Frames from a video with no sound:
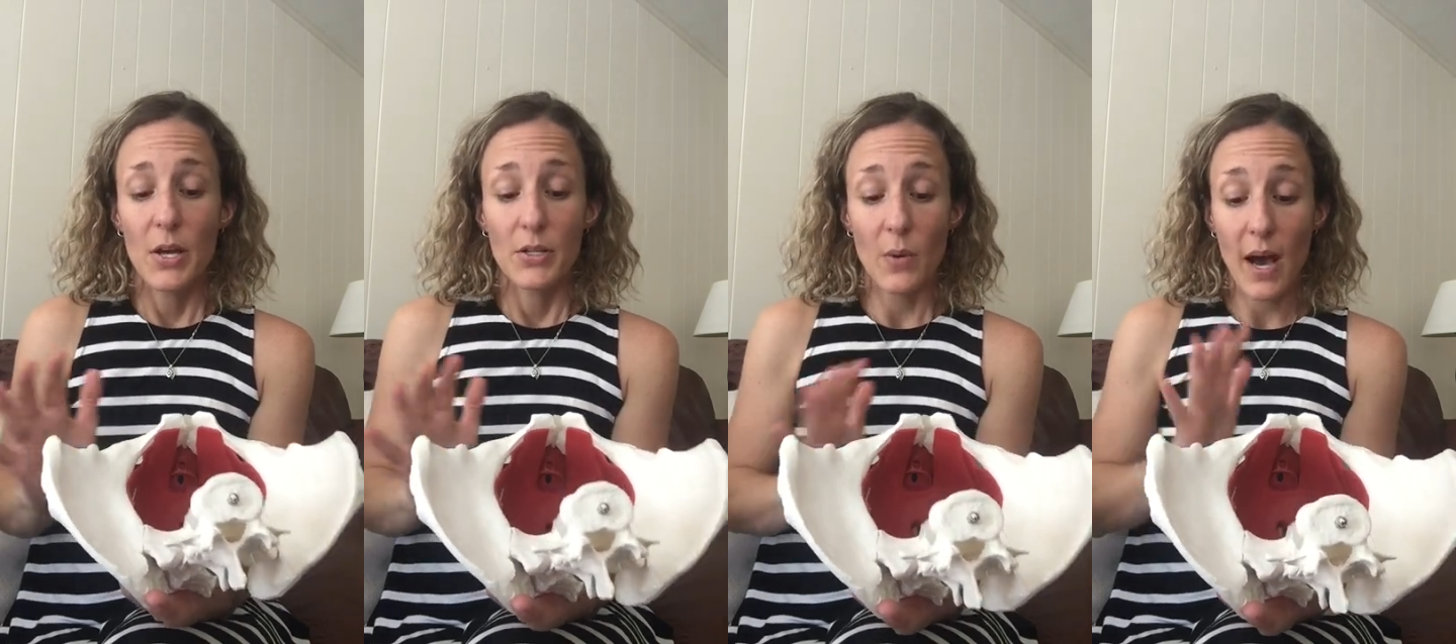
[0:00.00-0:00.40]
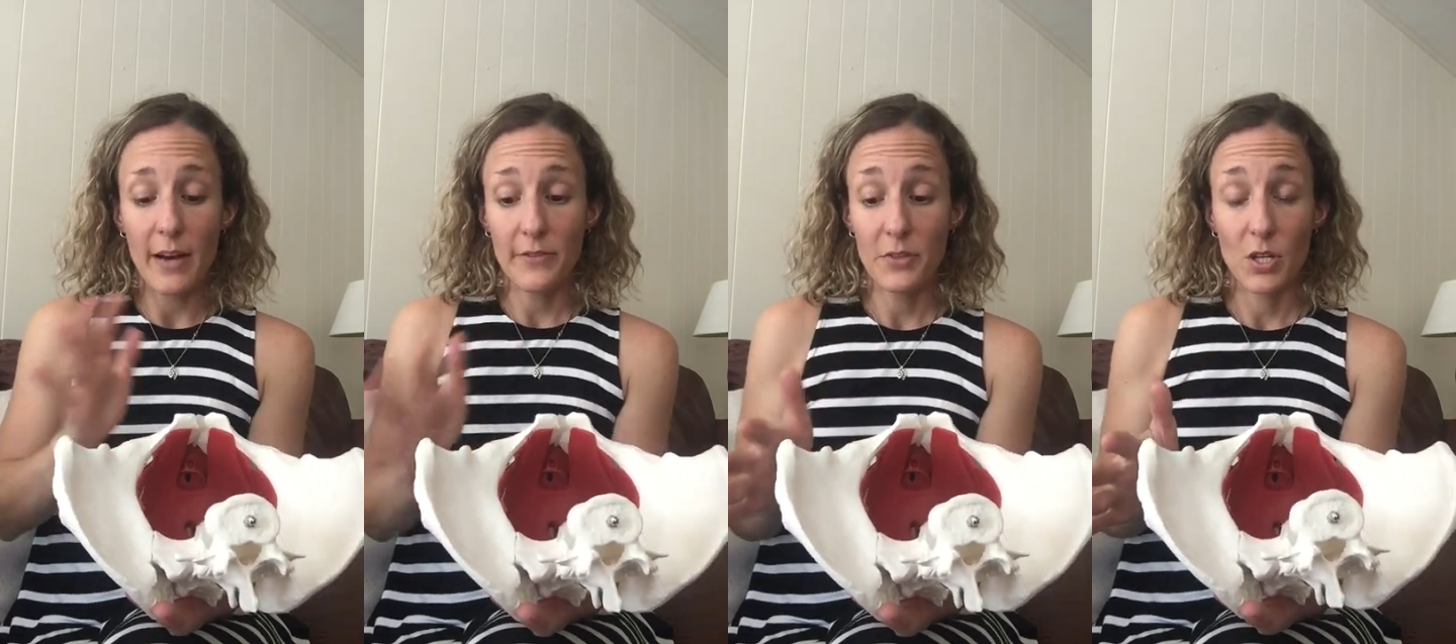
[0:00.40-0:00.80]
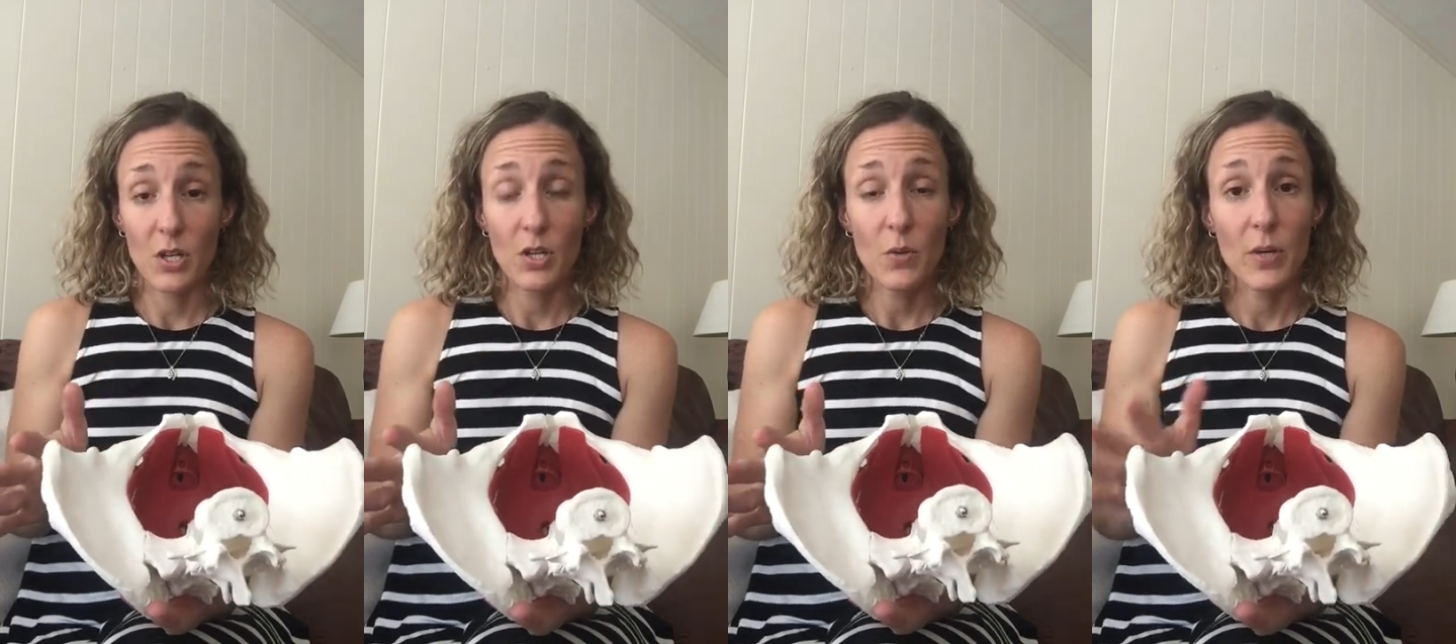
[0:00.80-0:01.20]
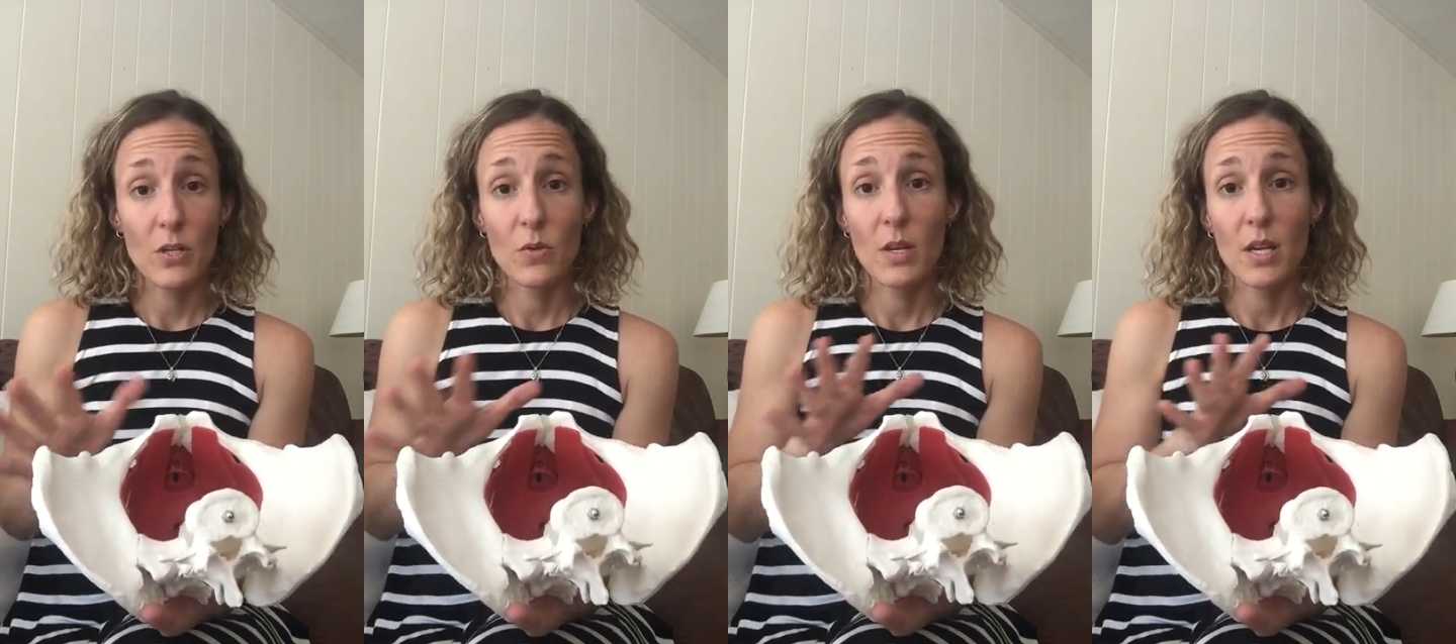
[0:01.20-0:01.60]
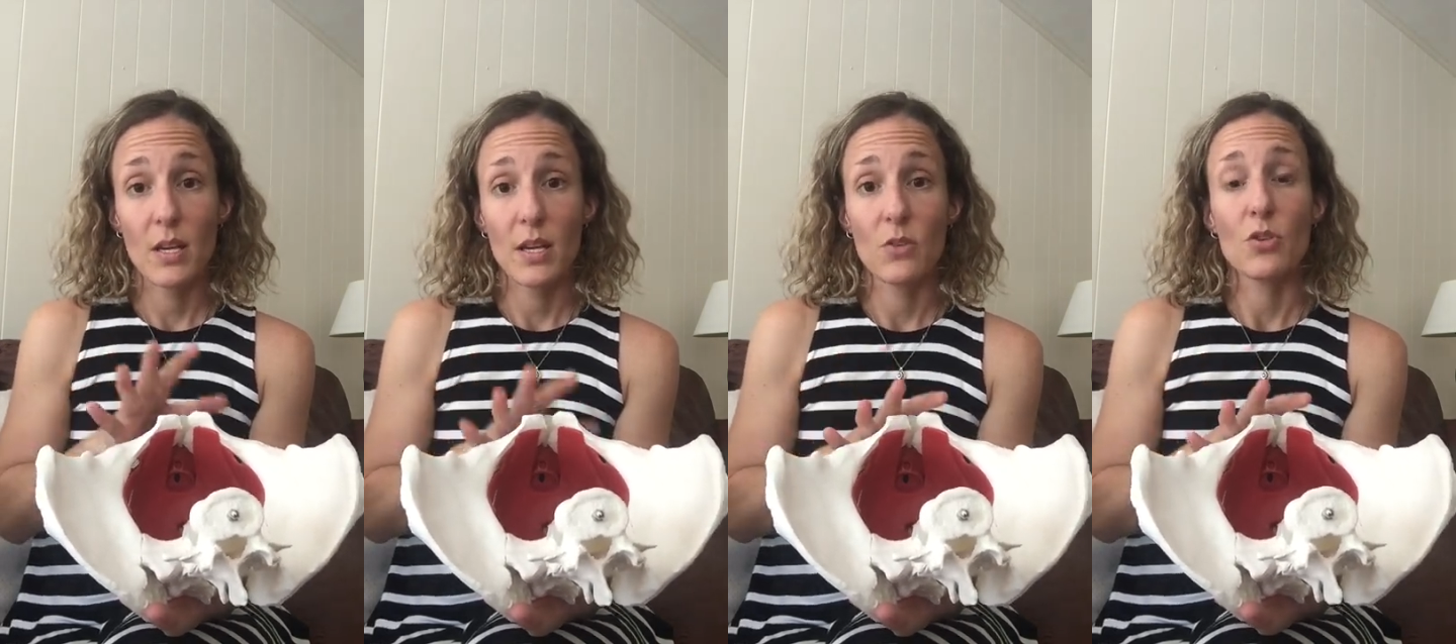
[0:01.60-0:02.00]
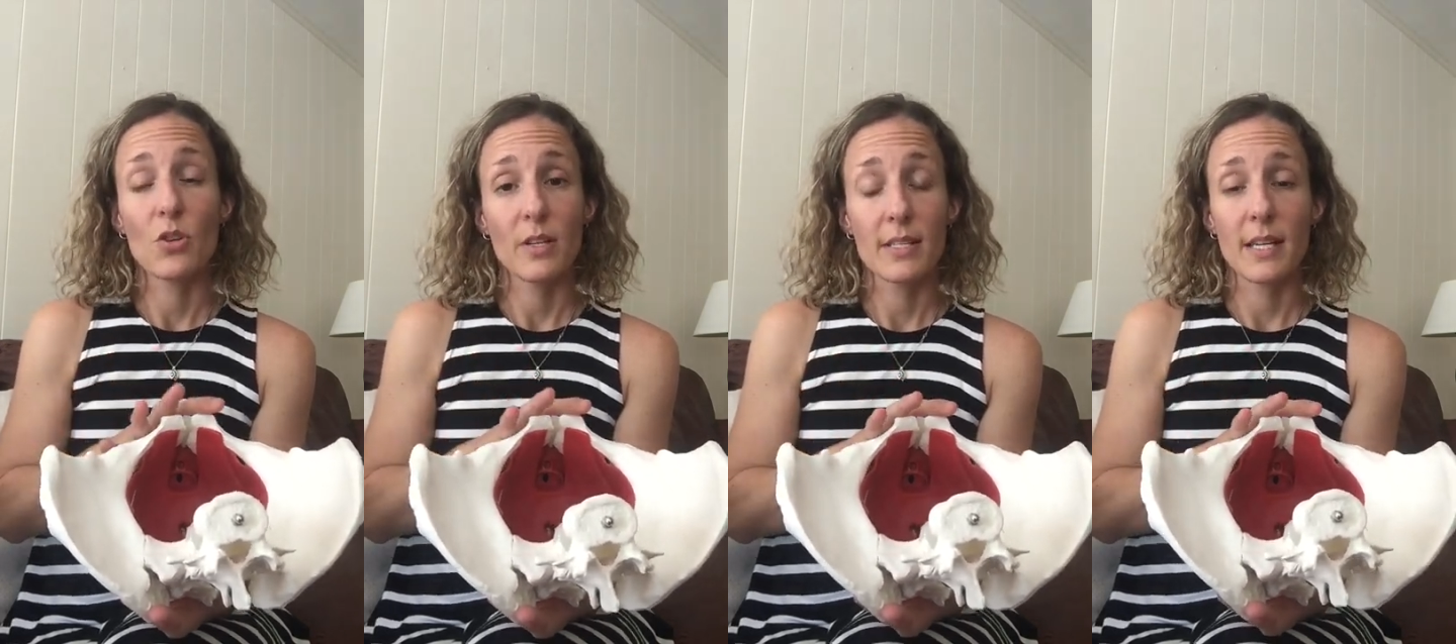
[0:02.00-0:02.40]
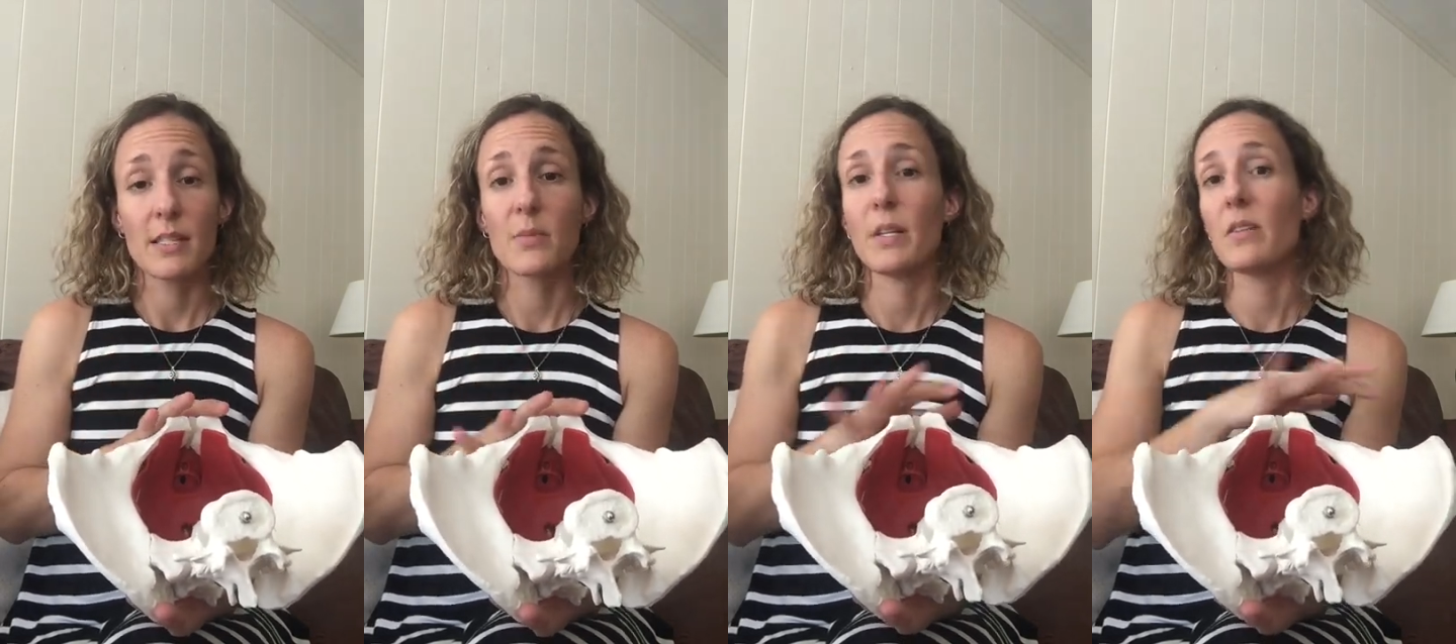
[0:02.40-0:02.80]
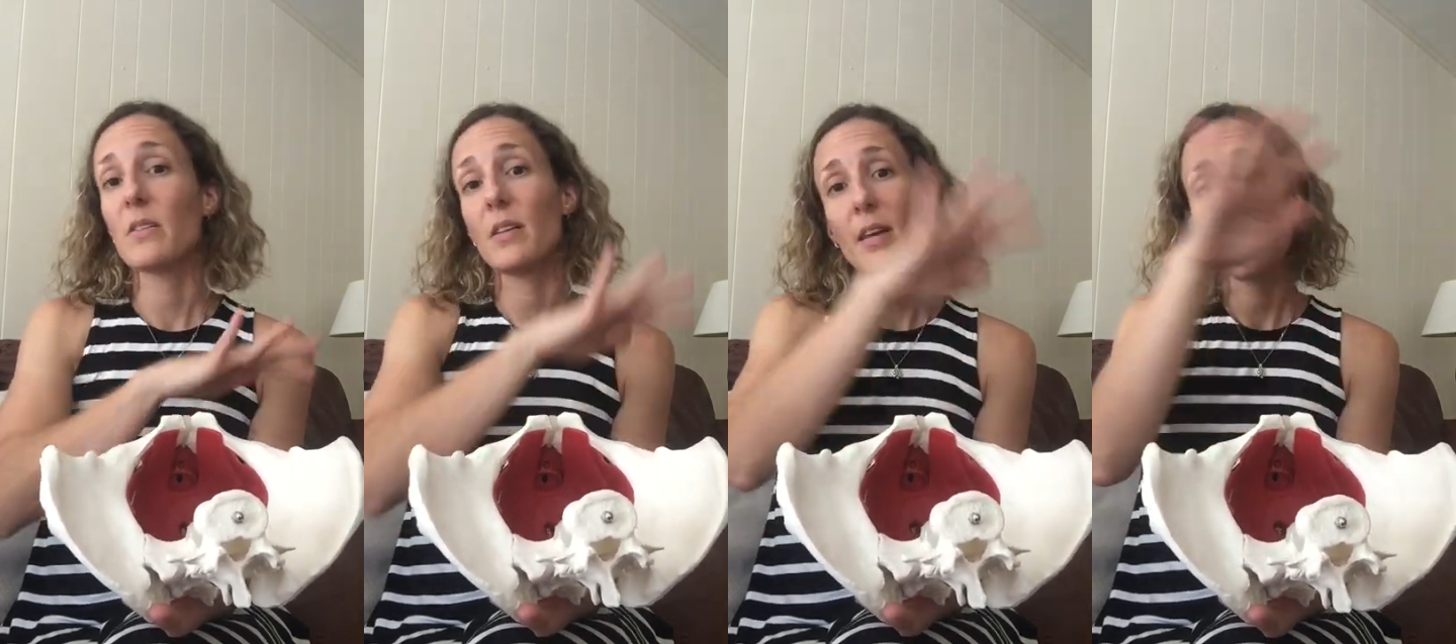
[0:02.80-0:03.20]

So after we do the internal assessment